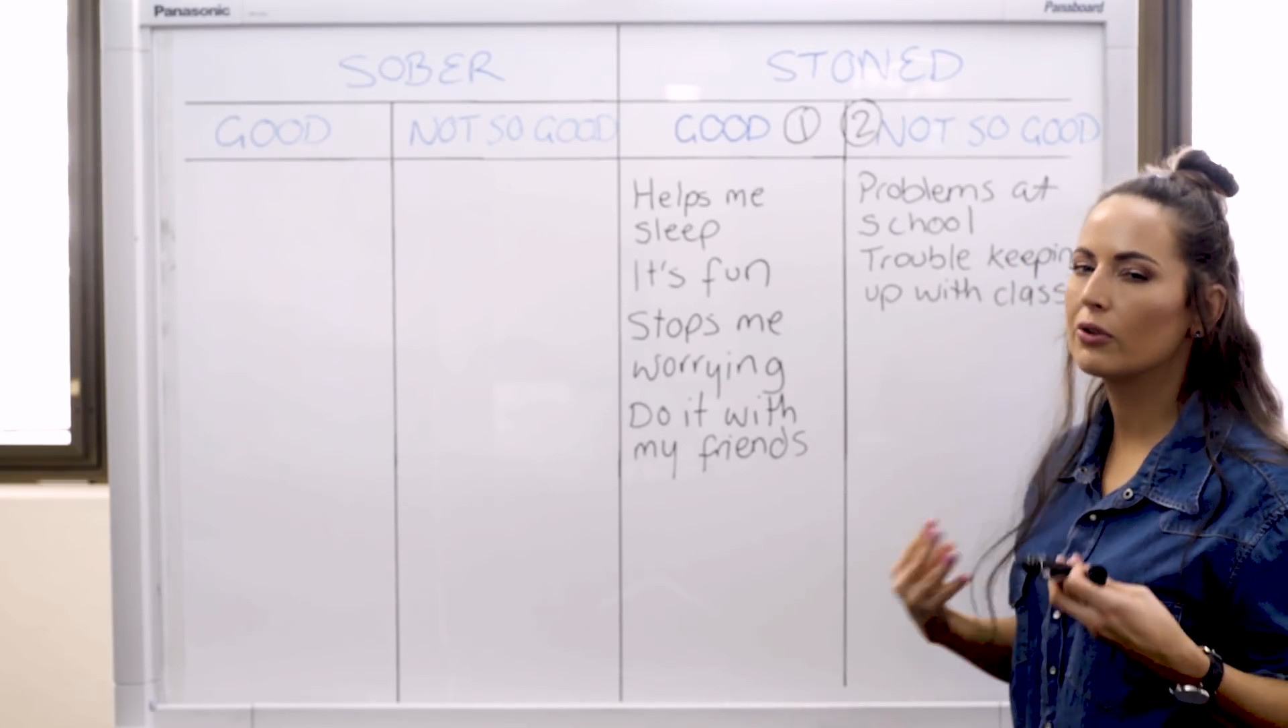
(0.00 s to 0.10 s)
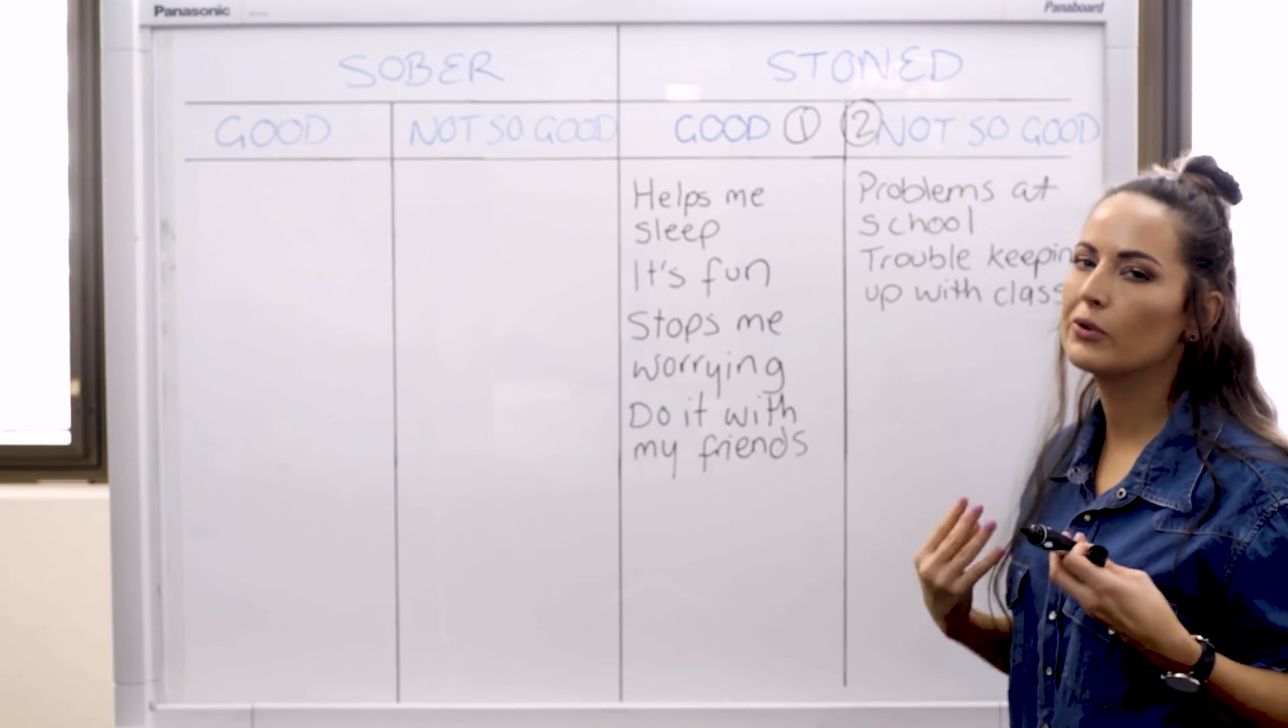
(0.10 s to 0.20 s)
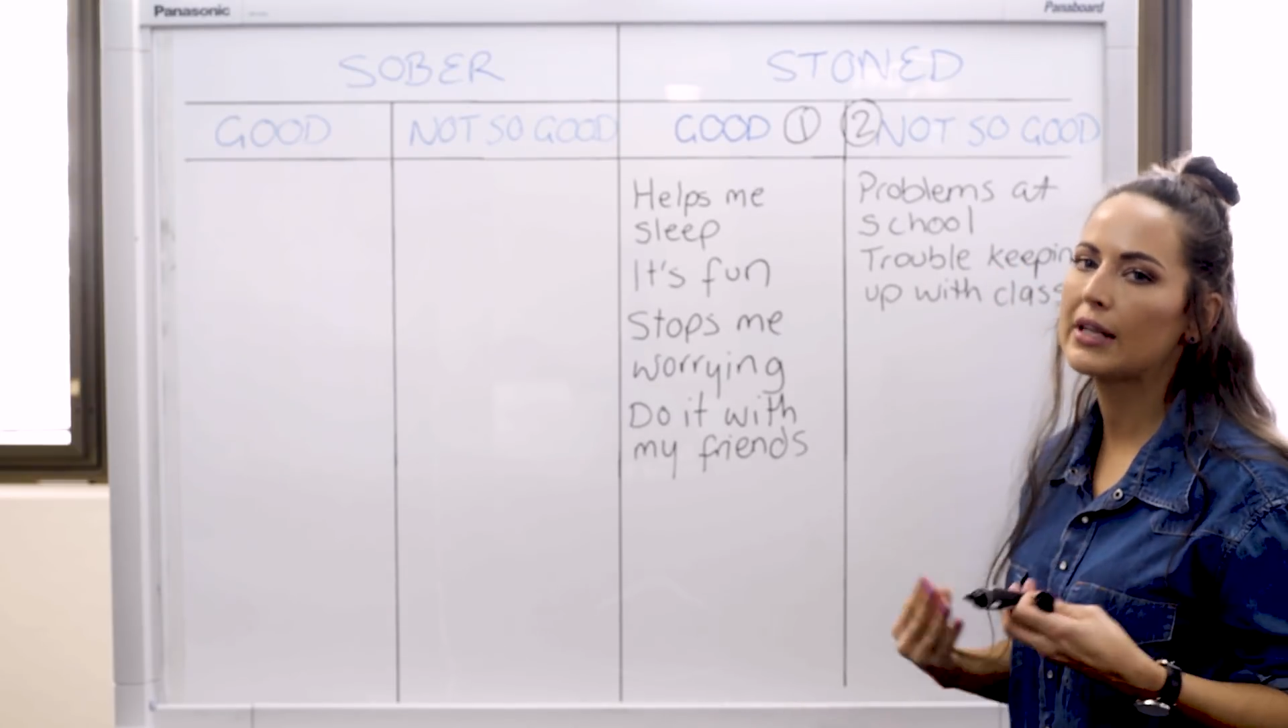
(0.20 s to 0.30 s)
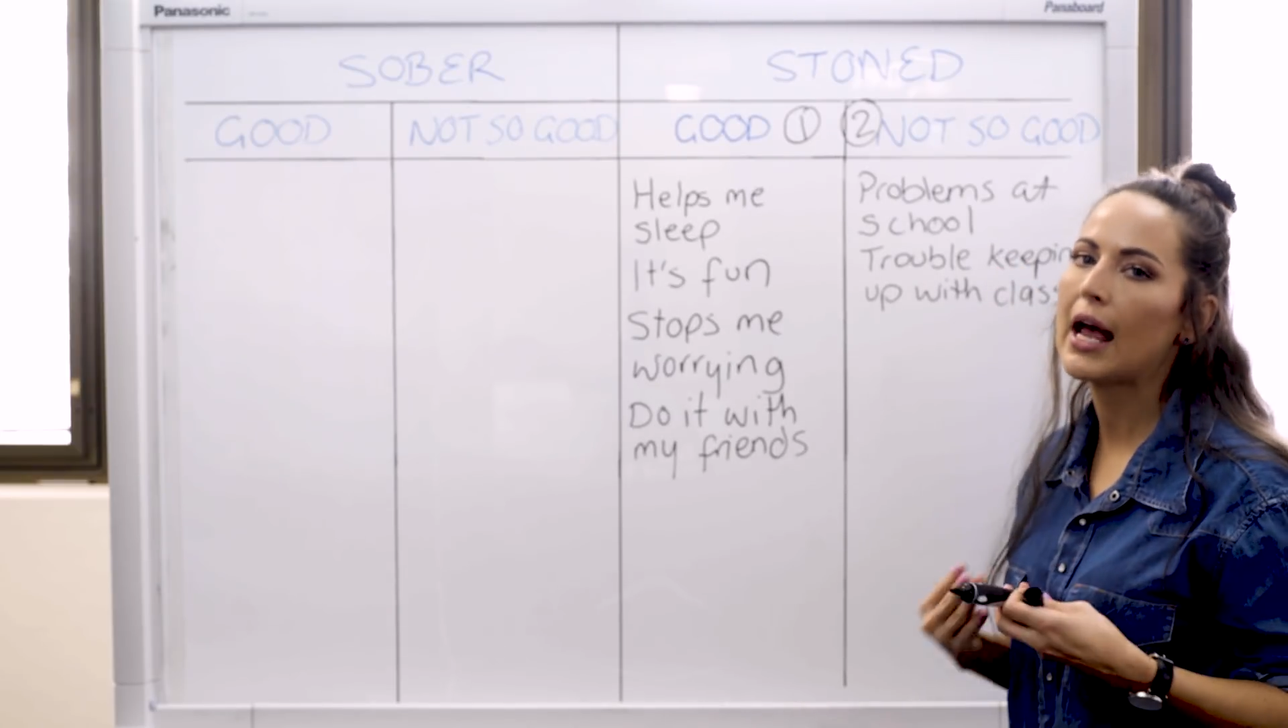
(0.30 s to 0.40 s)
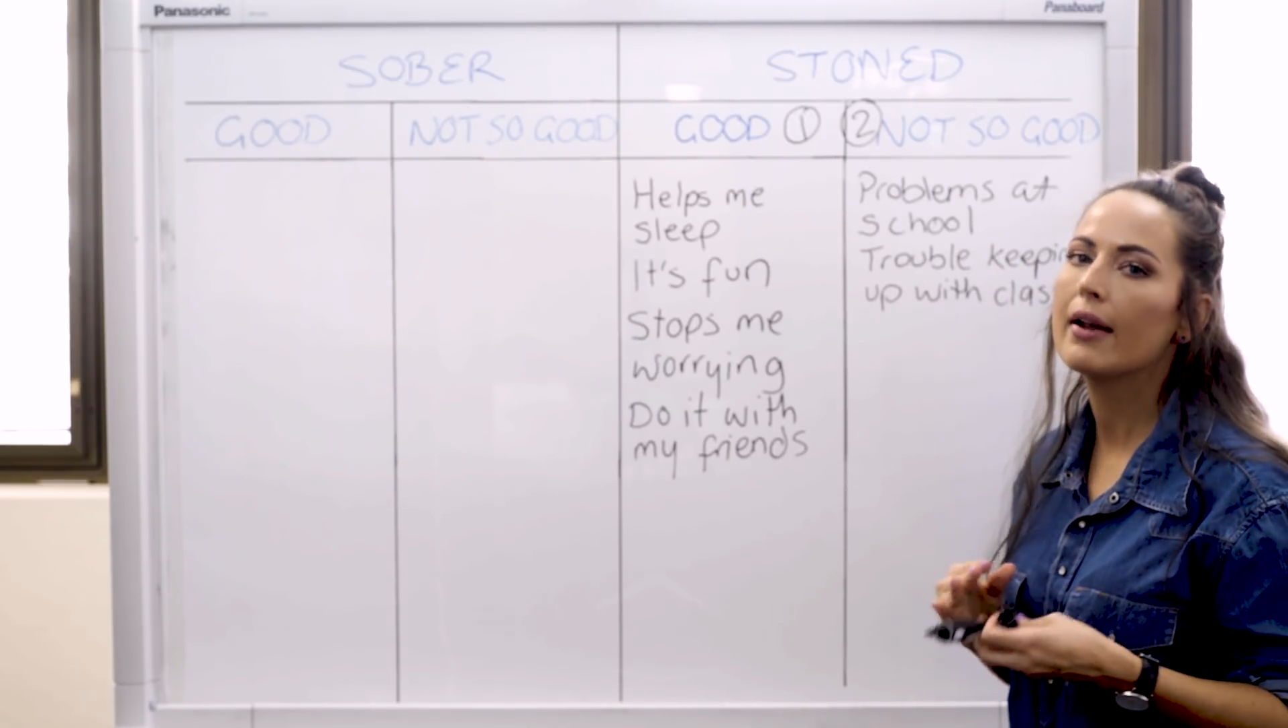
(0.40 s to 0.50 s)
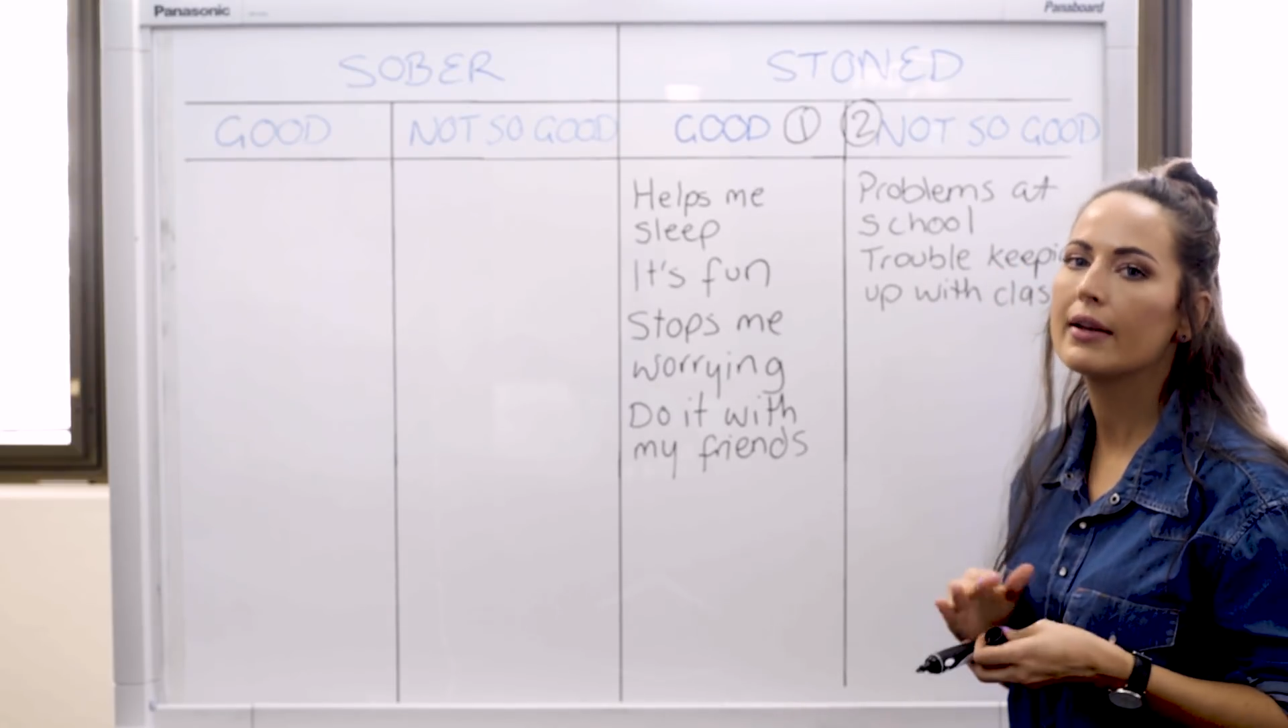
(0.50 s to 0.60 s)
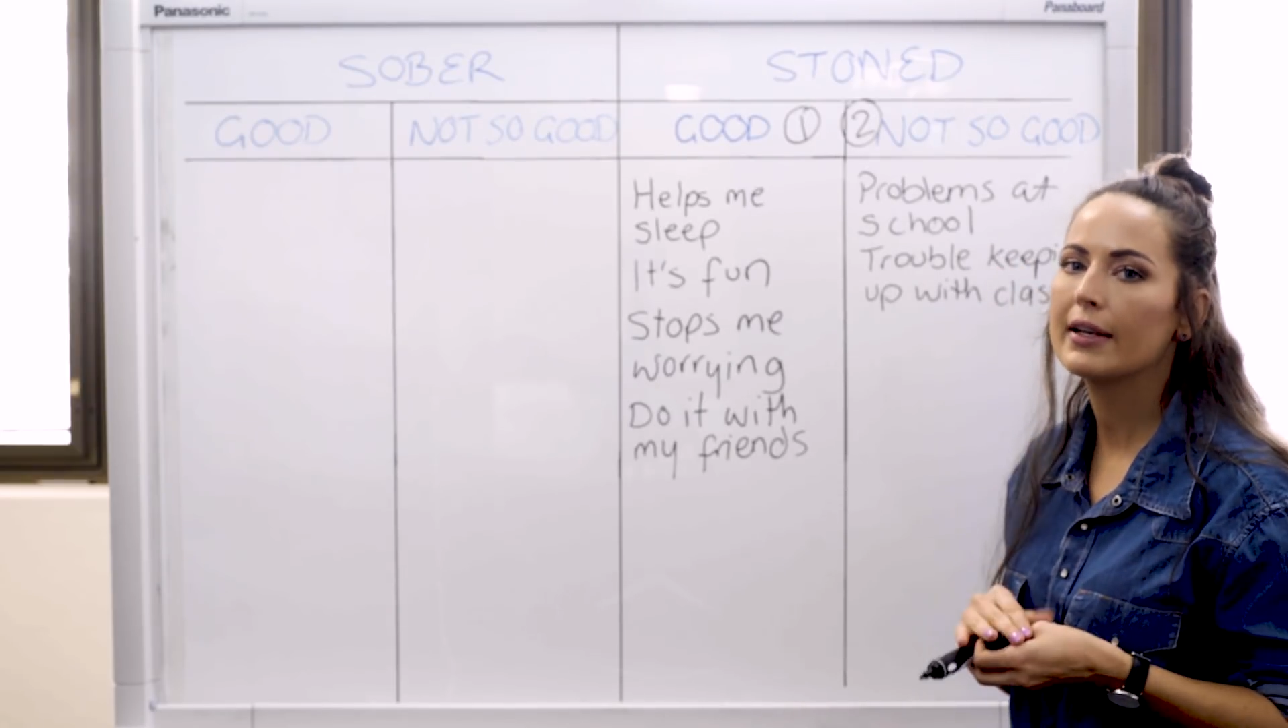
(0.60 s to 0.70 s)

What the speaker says: down and